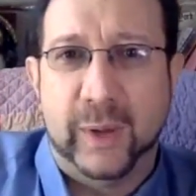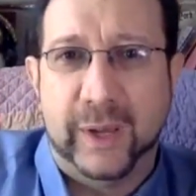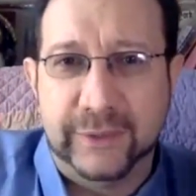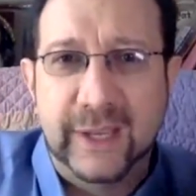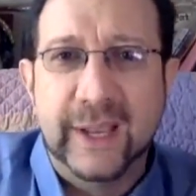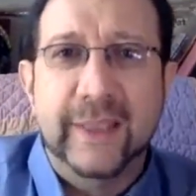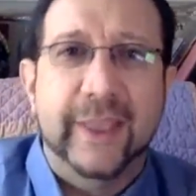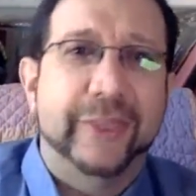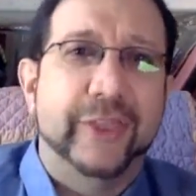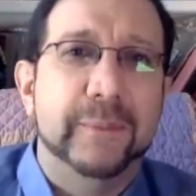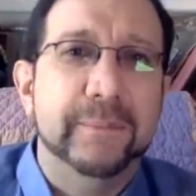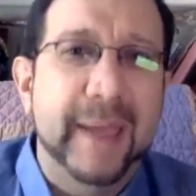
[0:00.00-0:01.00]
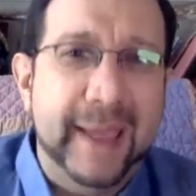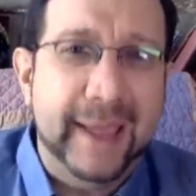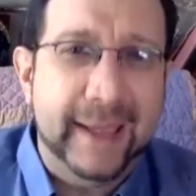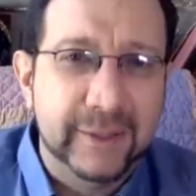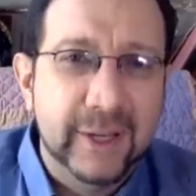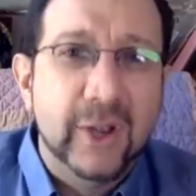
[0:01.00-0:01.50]
was that the
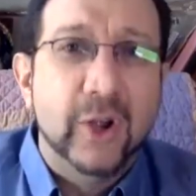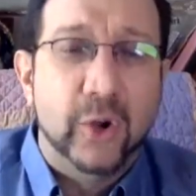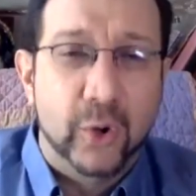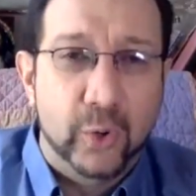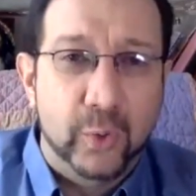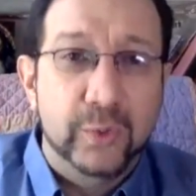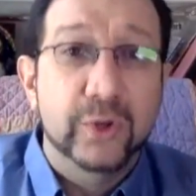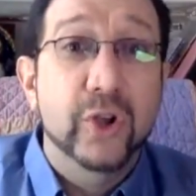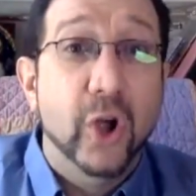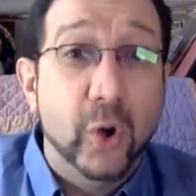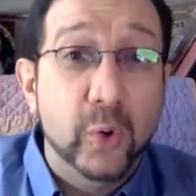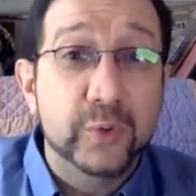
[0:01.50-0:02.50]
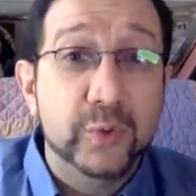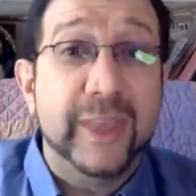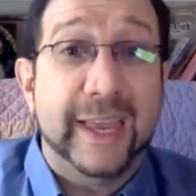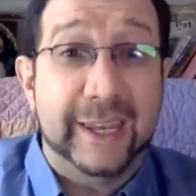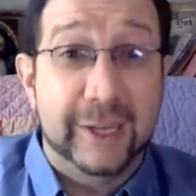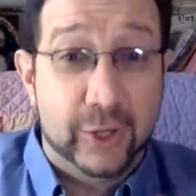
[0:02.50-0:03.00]
man who knows
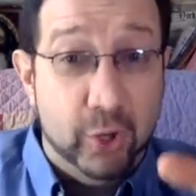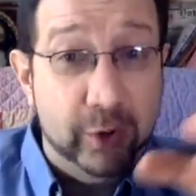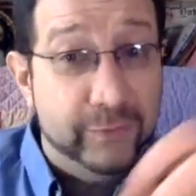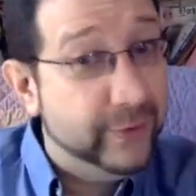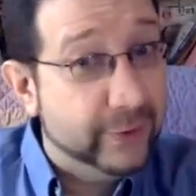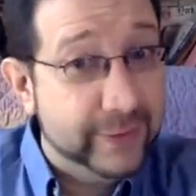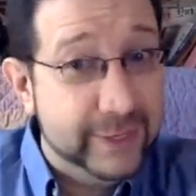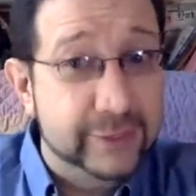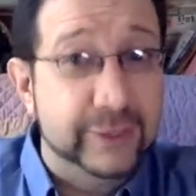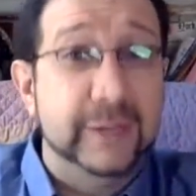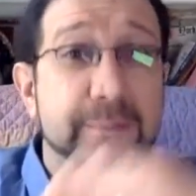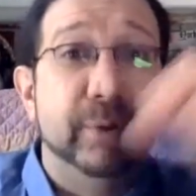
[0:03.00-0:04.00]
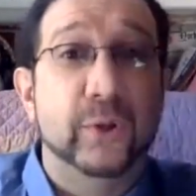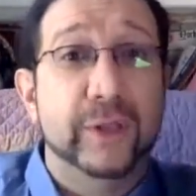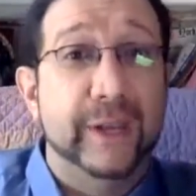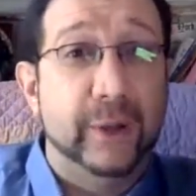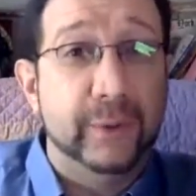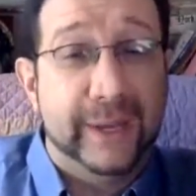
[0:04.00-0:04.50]
that he could very easily
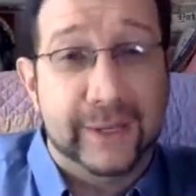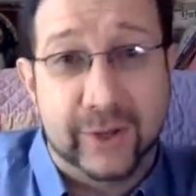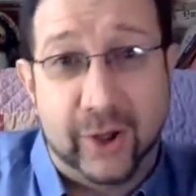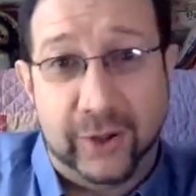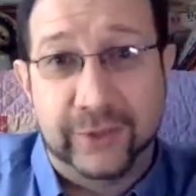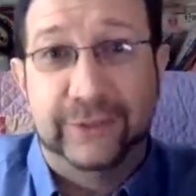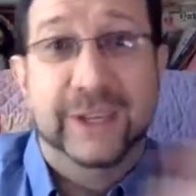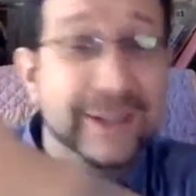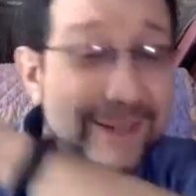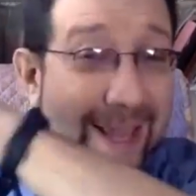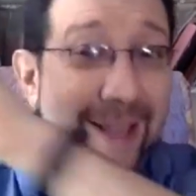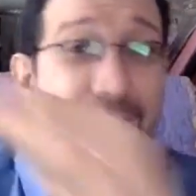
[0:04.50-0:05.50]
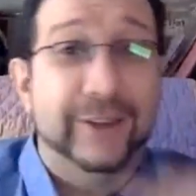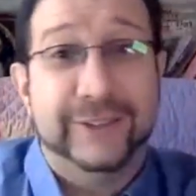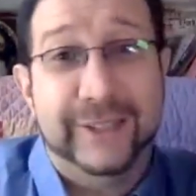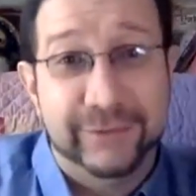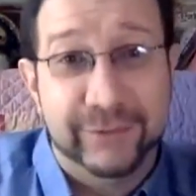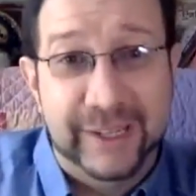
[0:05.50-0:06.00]
pull it out and cause
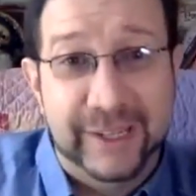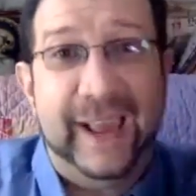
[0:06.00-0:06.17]
chaos and wreak